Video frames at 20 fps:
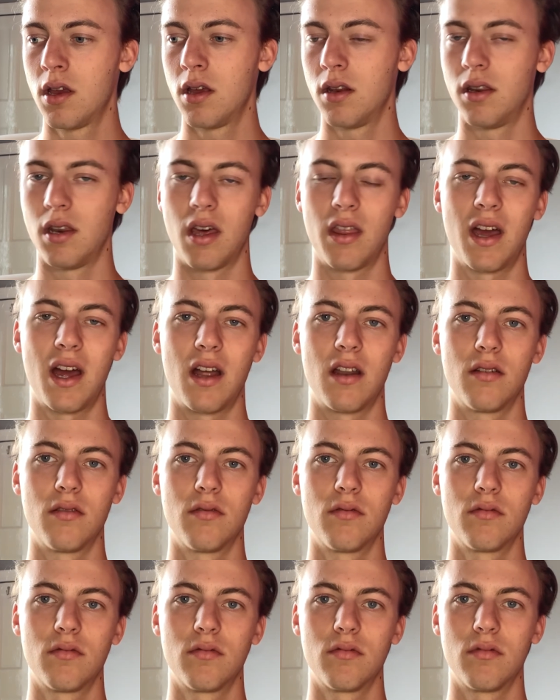Now that
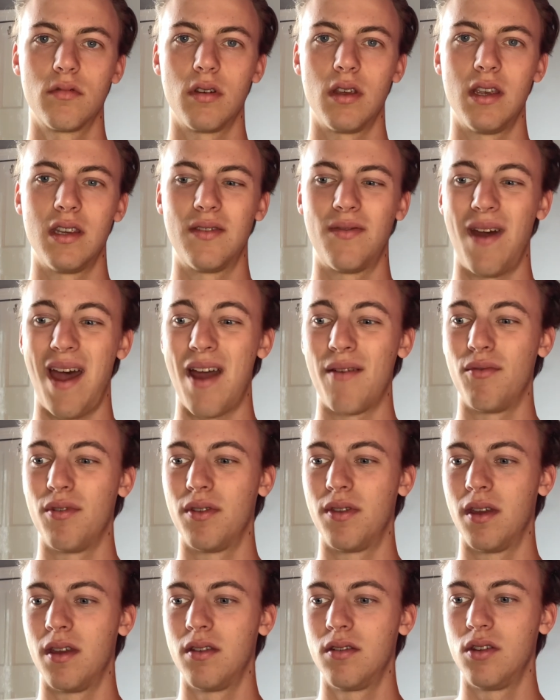is for
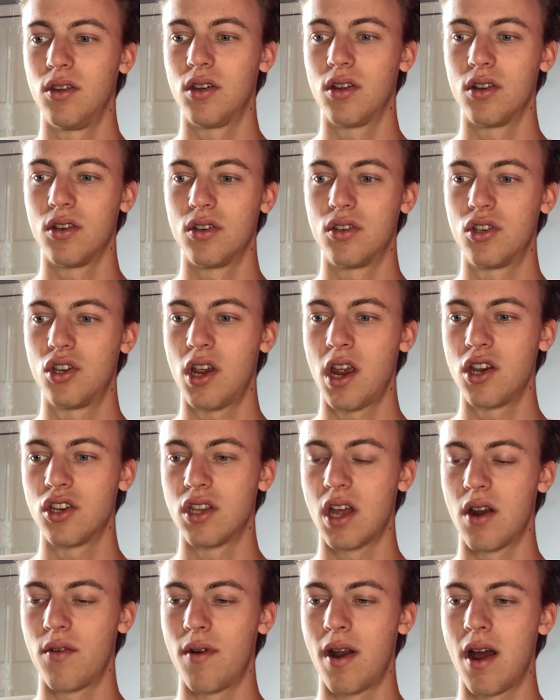everything. You can change
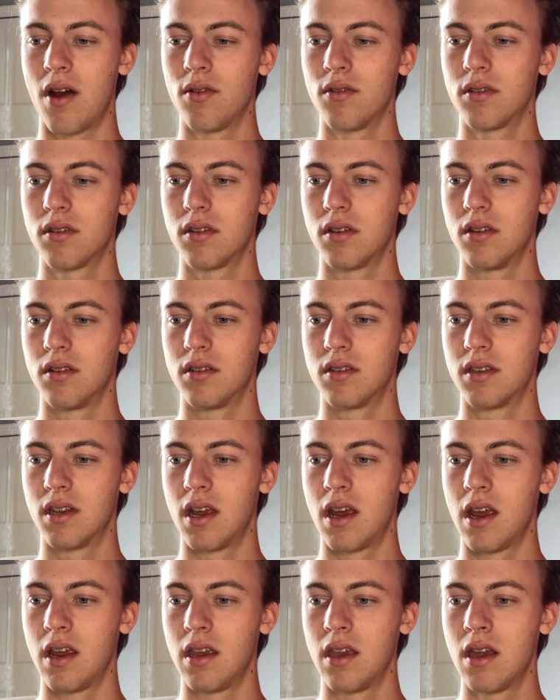that around and
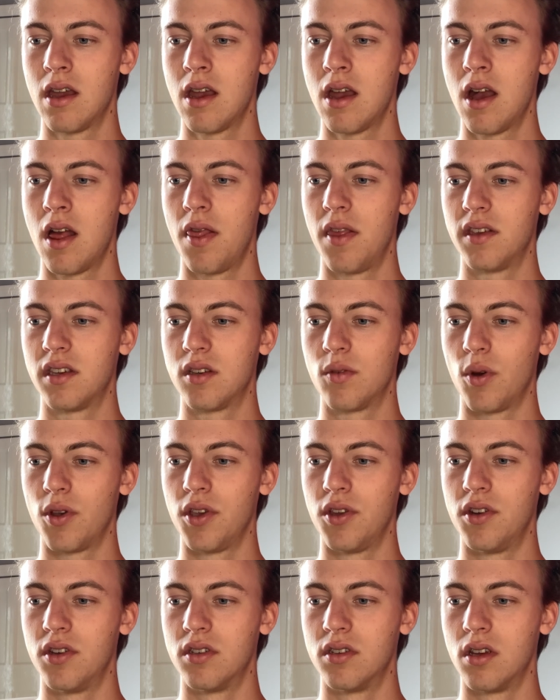say, this is what
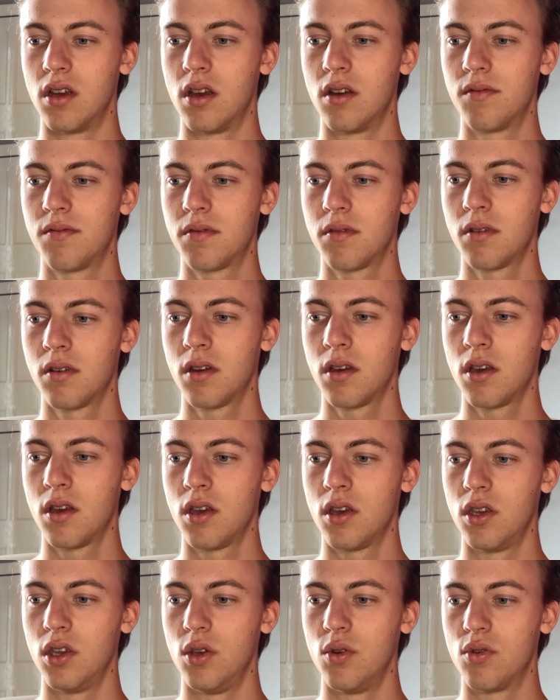you deserve.
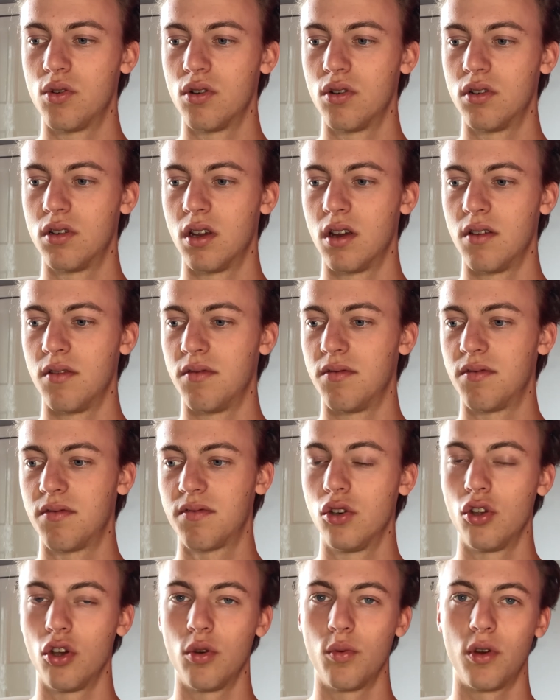You could have
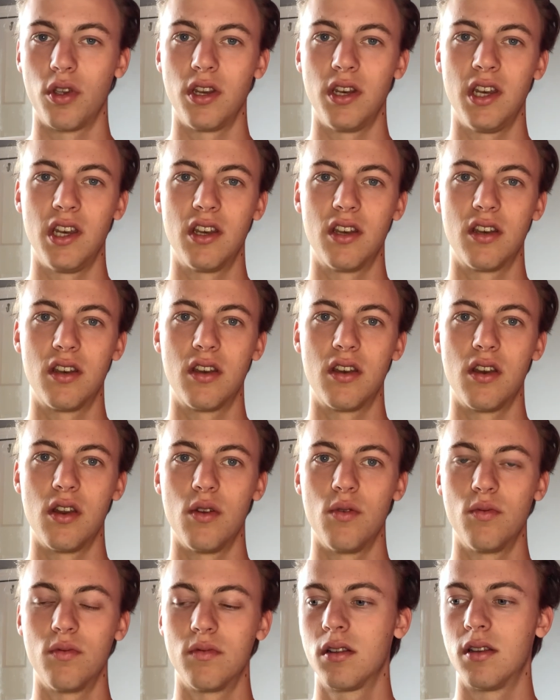done what you needed to
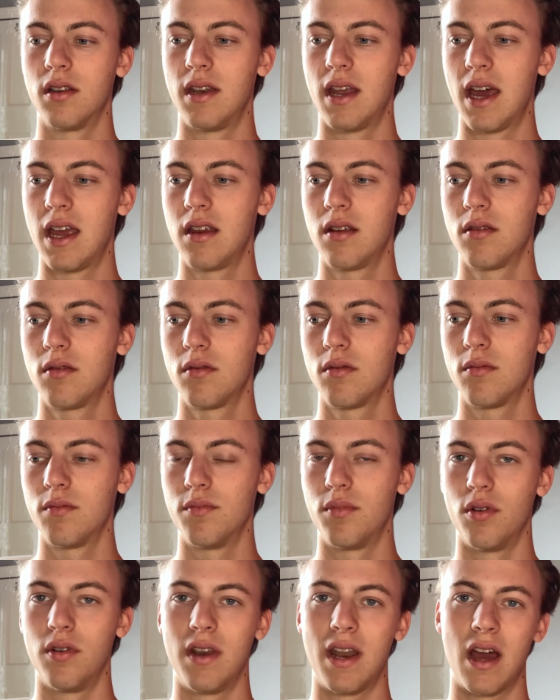do today,
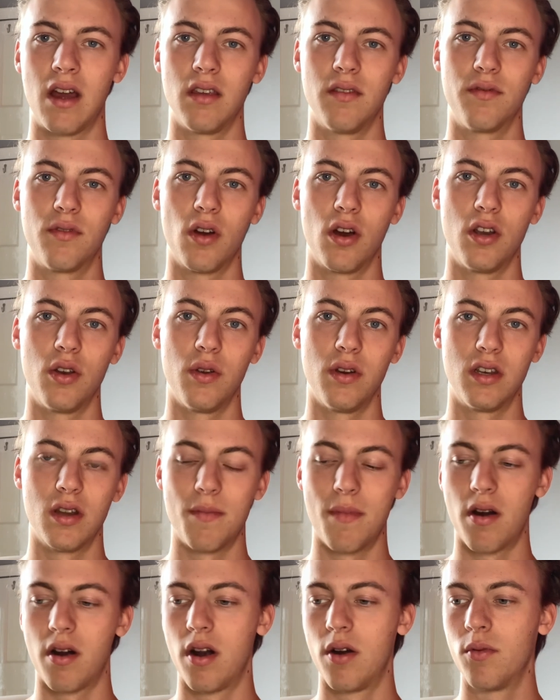but now you've got to do it
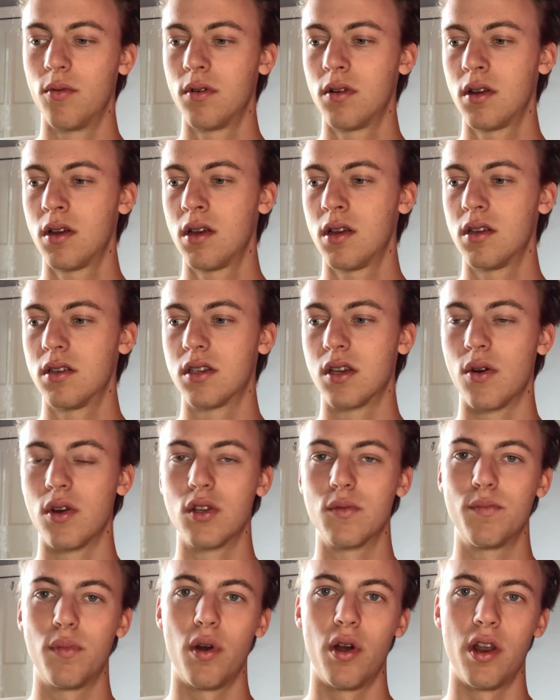tomorrow. So it's
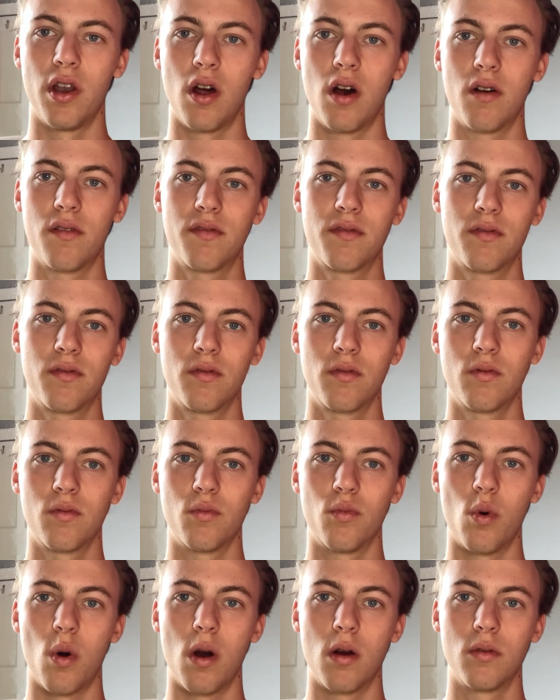putting off
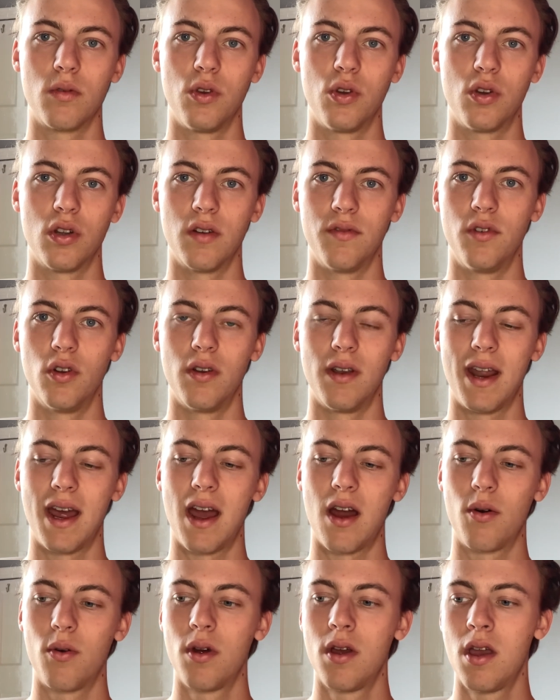what you could have done
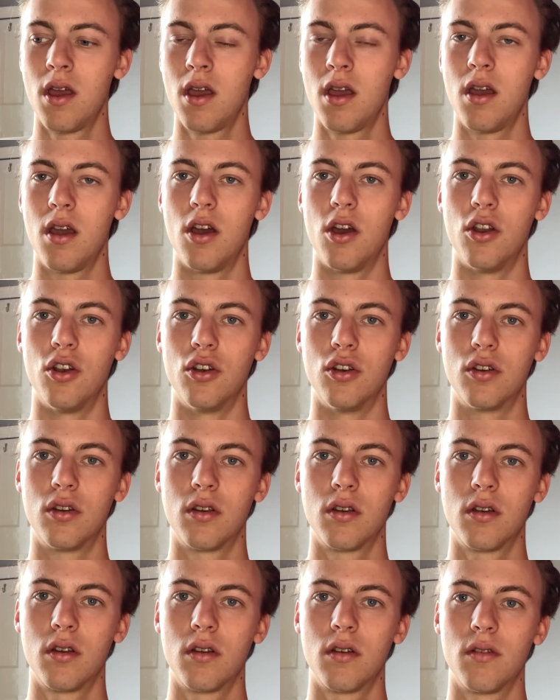now and
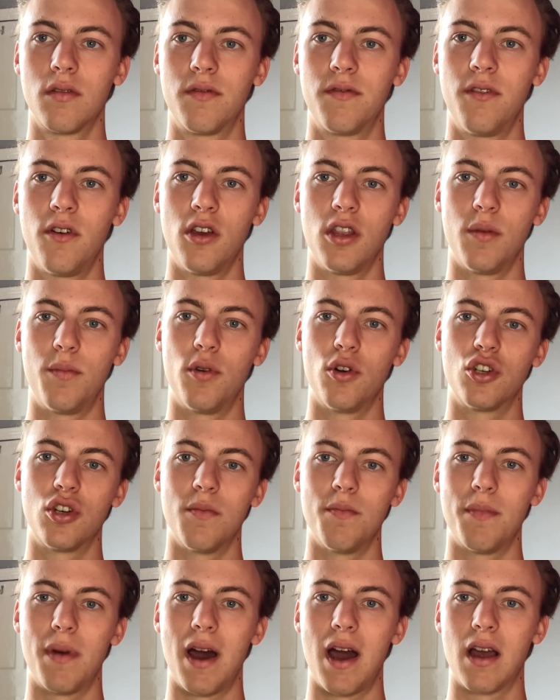further
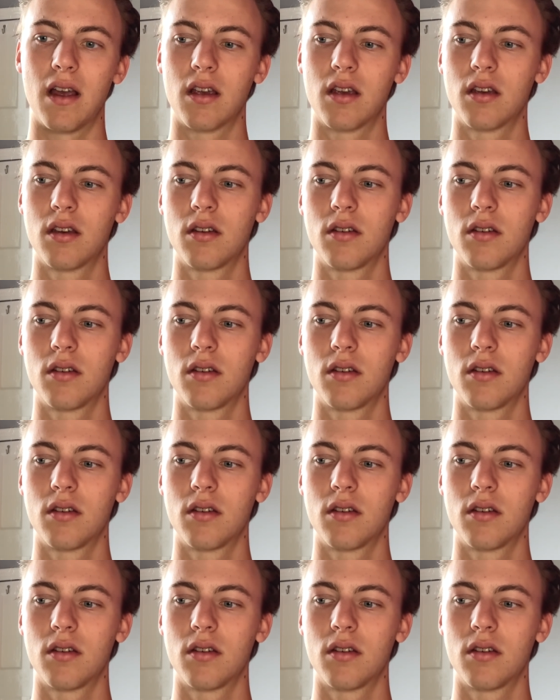pushing back